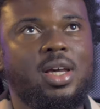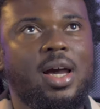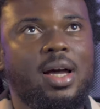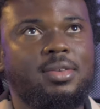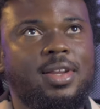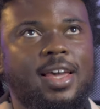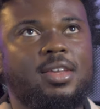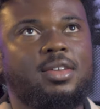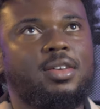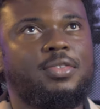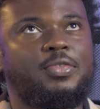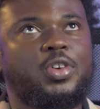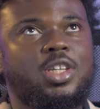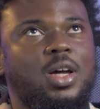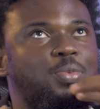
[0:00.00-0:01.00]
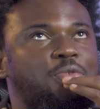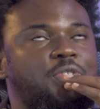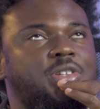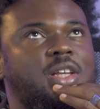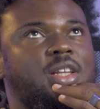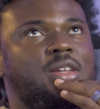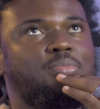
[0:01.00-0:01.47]
They are like, for
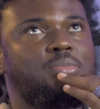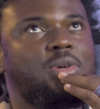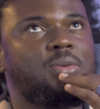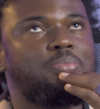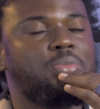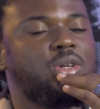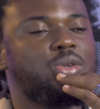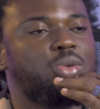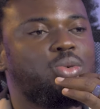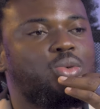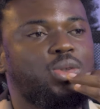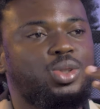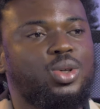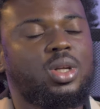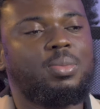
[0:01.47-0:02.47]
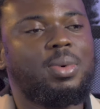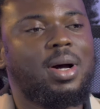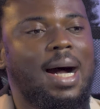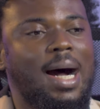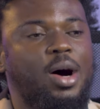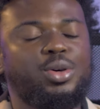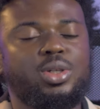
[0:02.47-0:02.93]
example, recently Nick Mill was talking
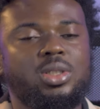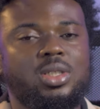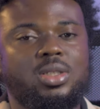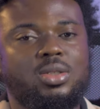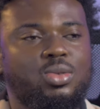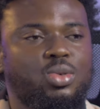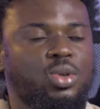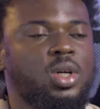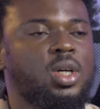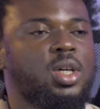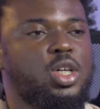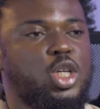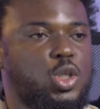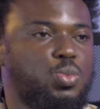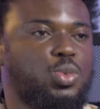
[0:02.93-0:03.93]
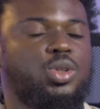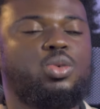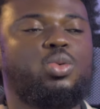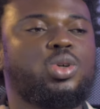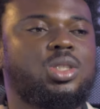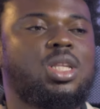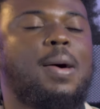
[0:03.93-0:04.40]
about how he didn't know his
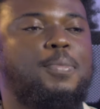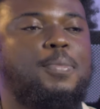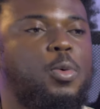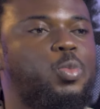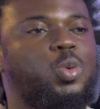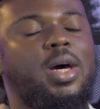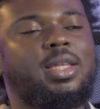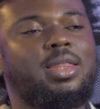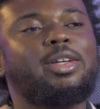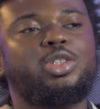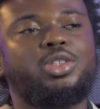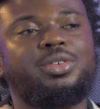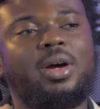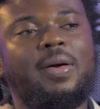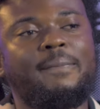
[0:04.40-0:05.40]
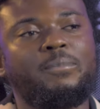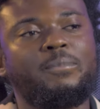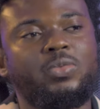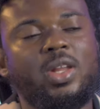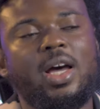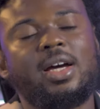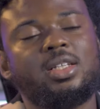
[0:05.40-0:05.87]
music was that popular in Nigeria
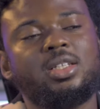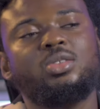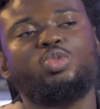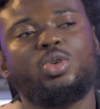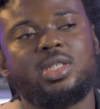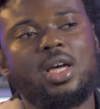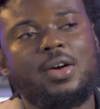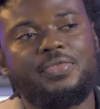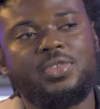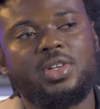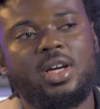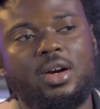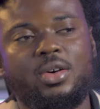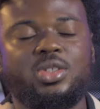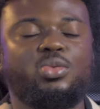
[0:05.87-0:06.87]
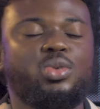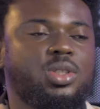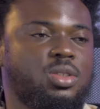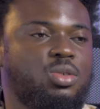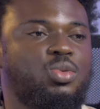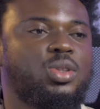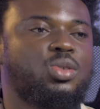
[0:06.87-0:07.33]
and in West Africa because he
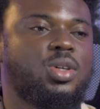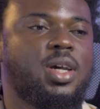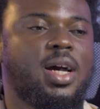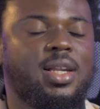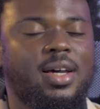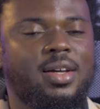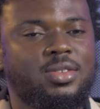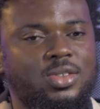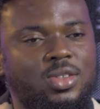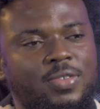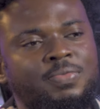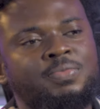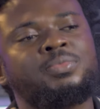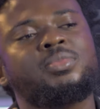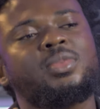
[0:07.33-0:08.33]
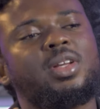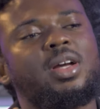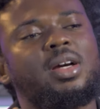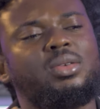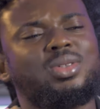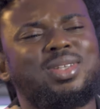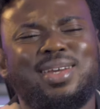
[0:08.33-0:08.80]
was, went to Ghana and stuff.
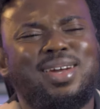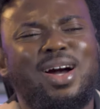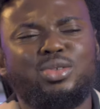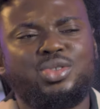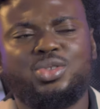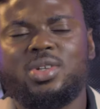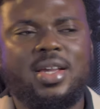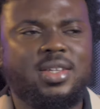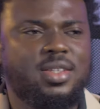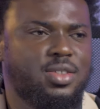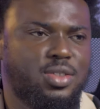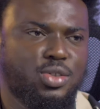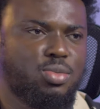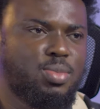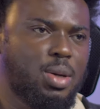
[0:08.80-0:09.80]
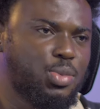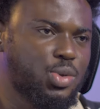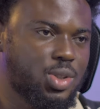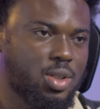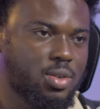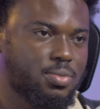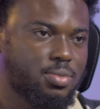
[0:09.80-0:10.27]
And it was like, how do you guys listen to my
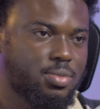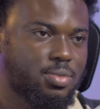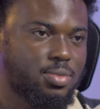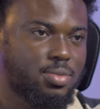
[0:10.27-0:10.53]
music?